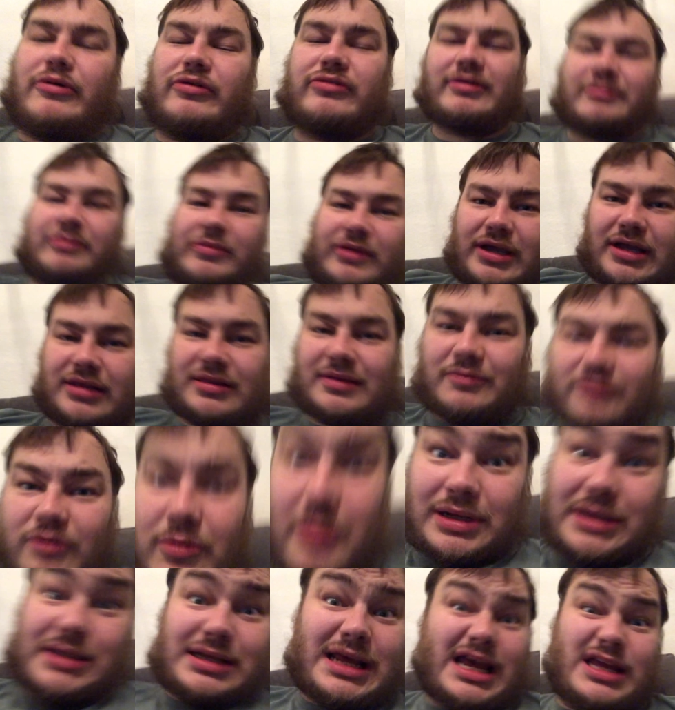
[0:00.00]
something at the
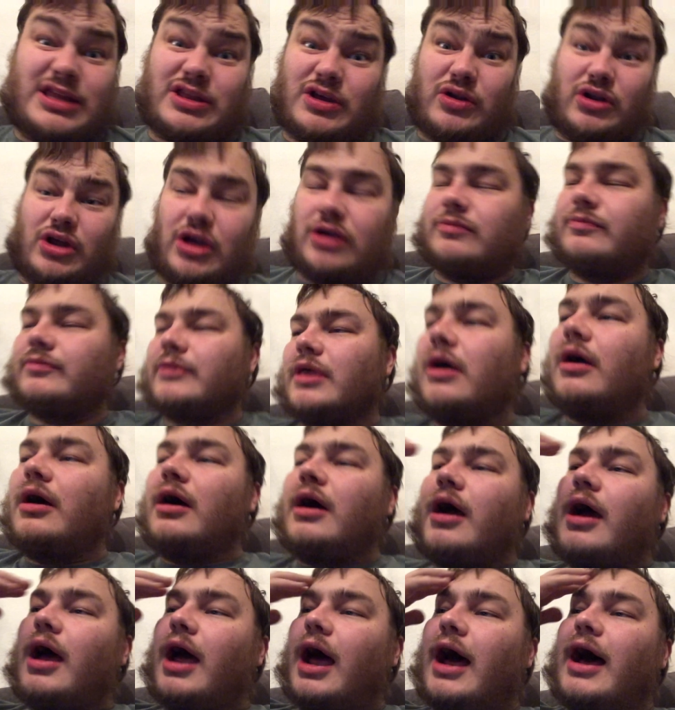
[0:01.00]
moment. I don't
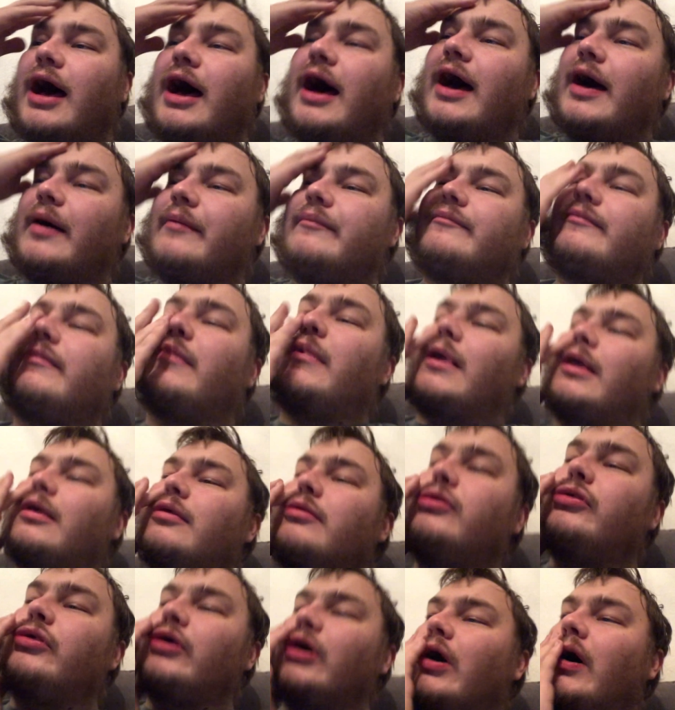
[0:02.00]
know.
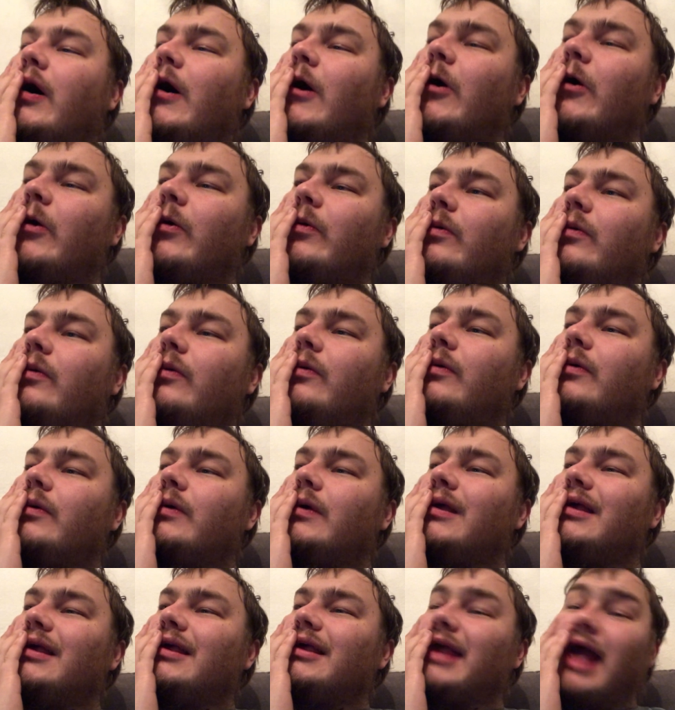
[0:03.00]
So
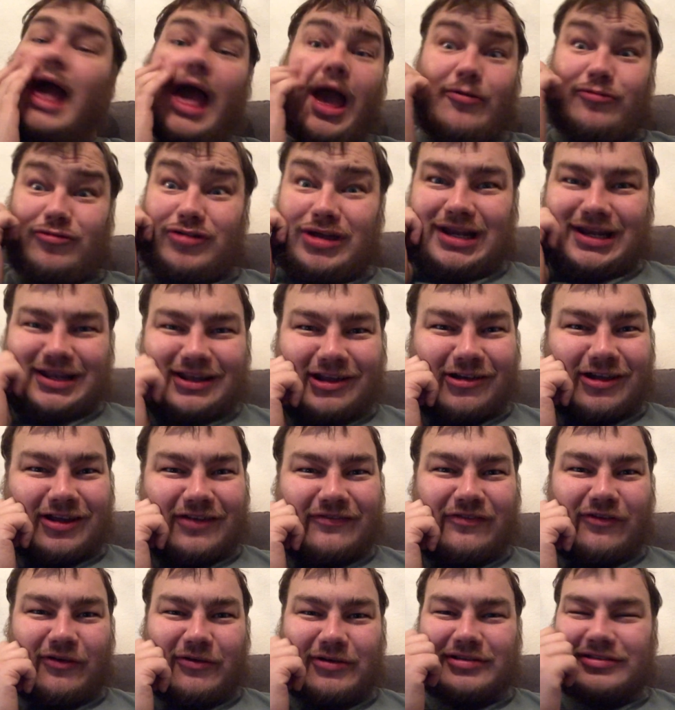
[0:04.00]
yeah, really looking
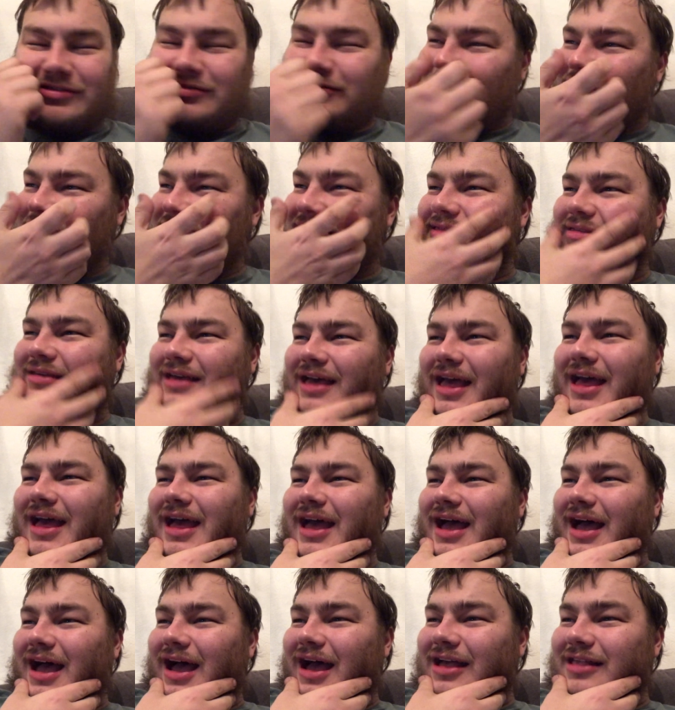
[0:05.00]
forward to it.
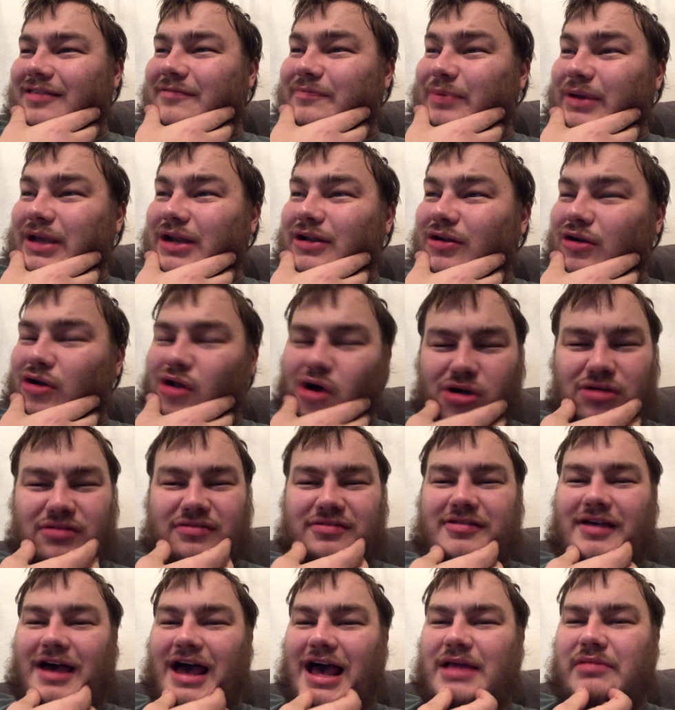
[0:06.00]
It's been a long
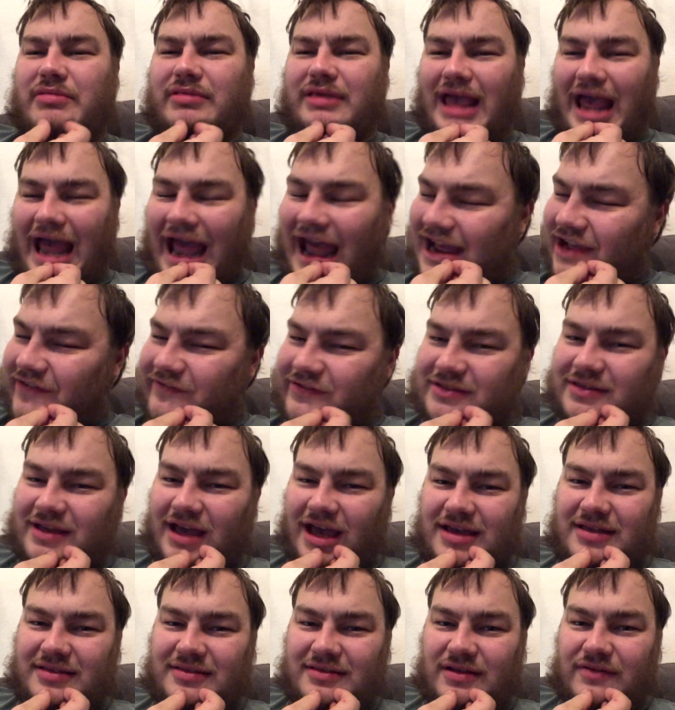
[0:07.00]
time. The
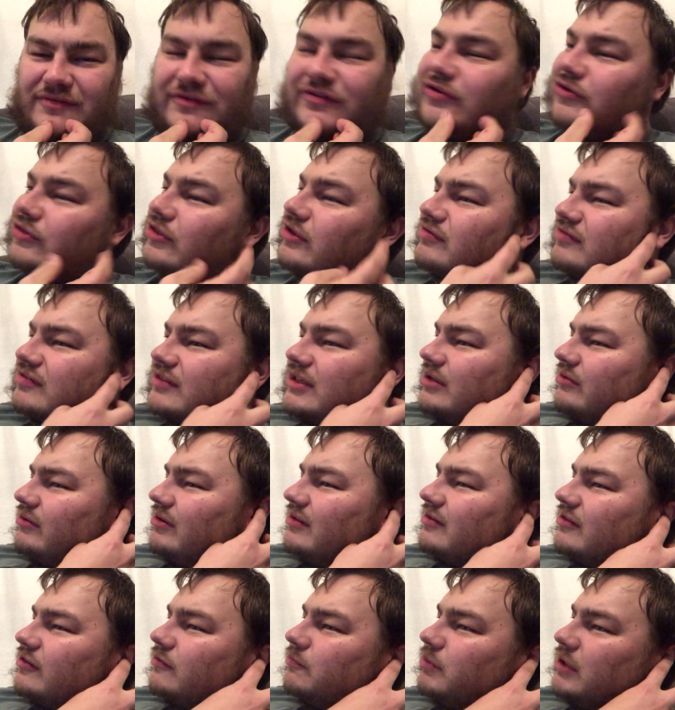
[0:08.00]
advertising for this
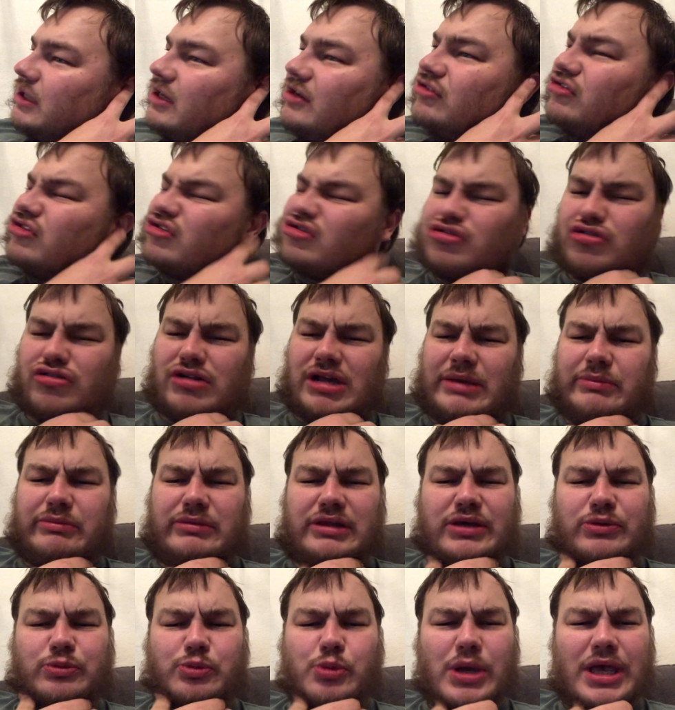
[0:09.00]
series has been
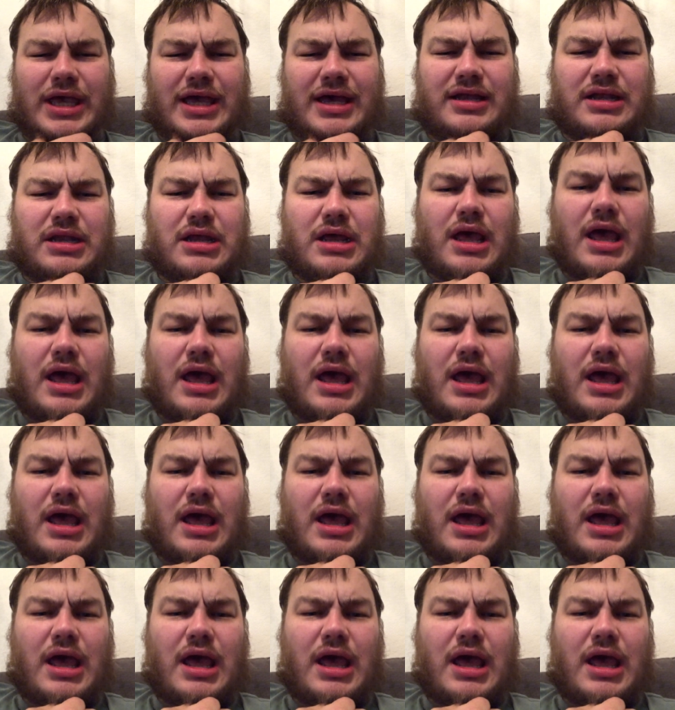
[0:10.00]
extremely weird